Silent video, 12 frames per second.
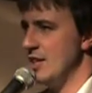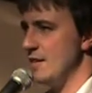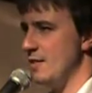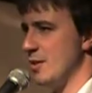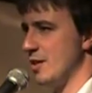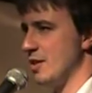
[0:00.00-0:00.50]
If
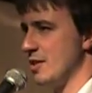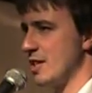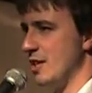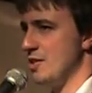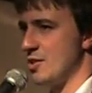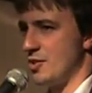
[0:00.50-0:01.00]
you want a good
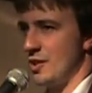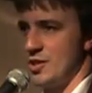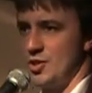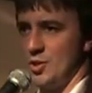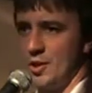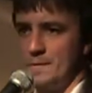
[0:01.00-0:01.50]
scary story, it's
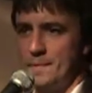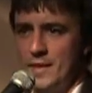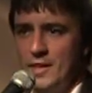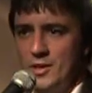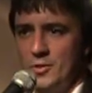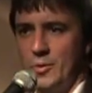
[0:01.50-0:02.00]
short,
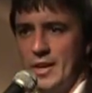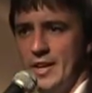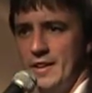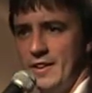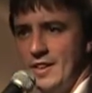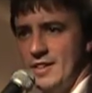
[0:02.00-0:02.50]

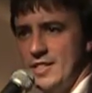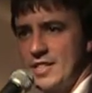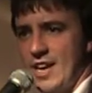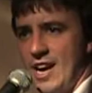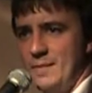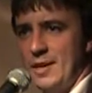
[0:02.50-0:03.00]
where this
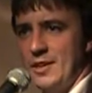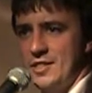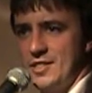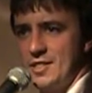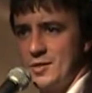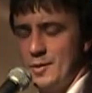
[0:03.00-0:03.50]
guy
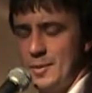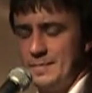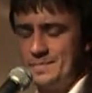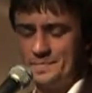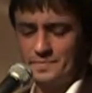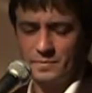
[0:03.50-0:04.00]
marries this
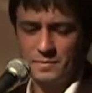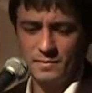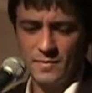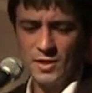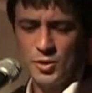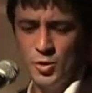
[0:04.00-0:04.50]
woman
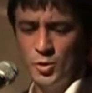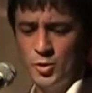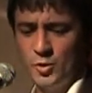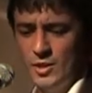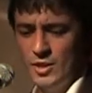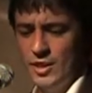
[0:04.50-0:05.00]

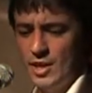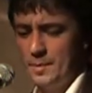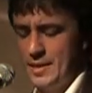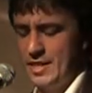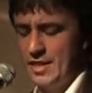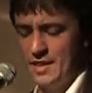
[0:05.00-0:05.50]
who
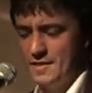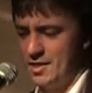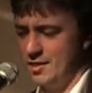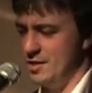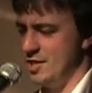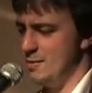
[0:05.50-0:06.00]
he loves
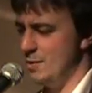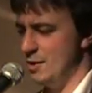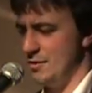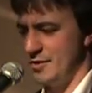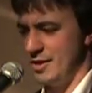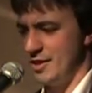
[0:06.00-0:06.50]
her and she's
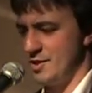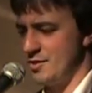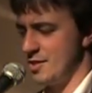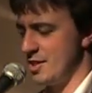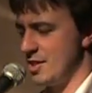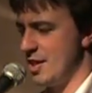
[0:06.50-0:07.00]
beautiful and all sort
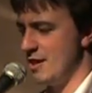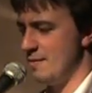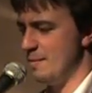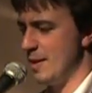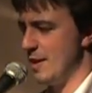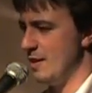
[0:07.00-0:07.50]
of
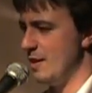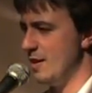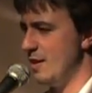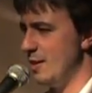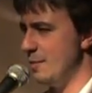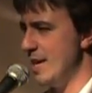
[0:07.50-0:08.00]
stuff, but
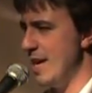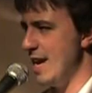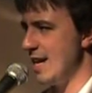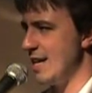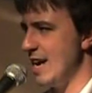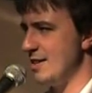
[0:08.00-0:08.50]
they'll be
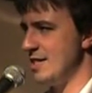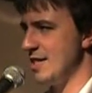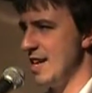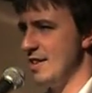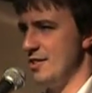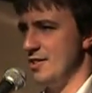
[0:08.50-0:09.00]
hanging out
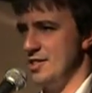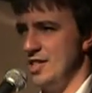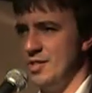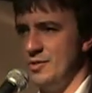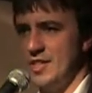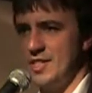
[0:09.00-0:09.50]
together and
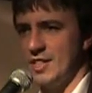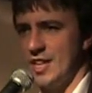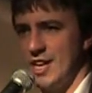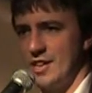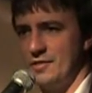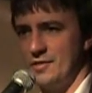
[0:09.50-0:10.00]
she reads a
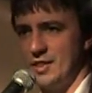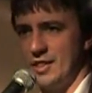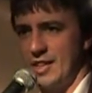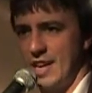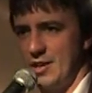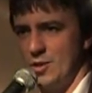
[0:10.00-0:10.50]
lot of
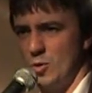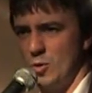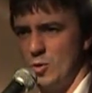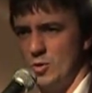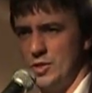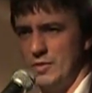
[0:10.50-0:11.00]
really kind of
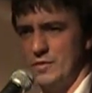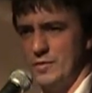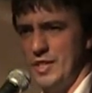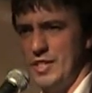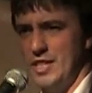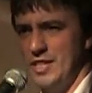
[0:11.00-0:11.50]
old and
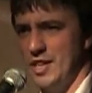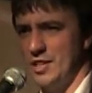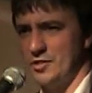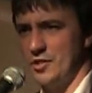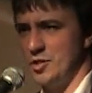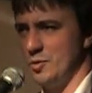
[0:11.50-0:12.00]
freaky
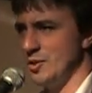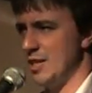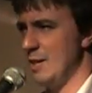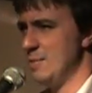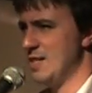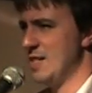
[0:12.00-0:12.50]
dark ritual
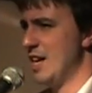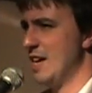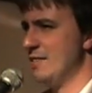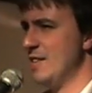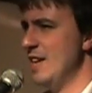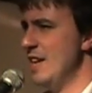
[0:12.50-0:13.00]
type
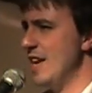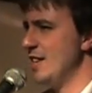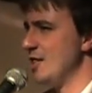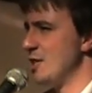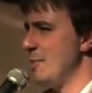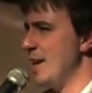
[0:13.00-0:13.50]
stuff, and
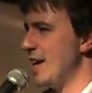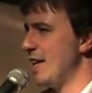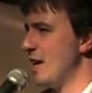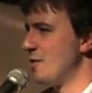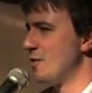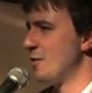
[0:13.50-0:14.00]
they'll just be hanging
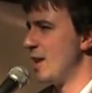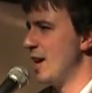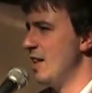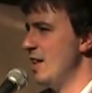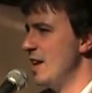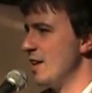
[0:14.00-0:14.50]
out for a
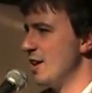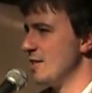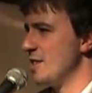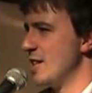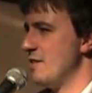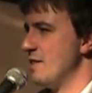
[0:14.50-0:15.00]
while, and all of a
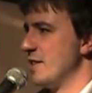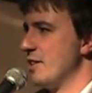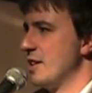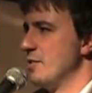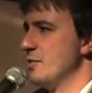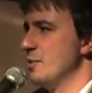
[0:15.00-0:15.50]
sudden everything will
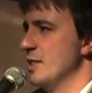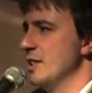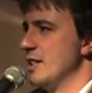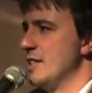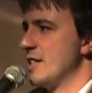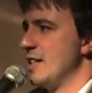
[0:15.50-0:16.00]
get
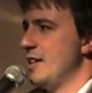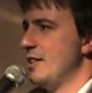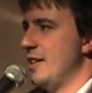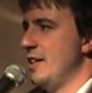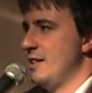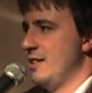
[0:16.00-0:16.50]
really scary.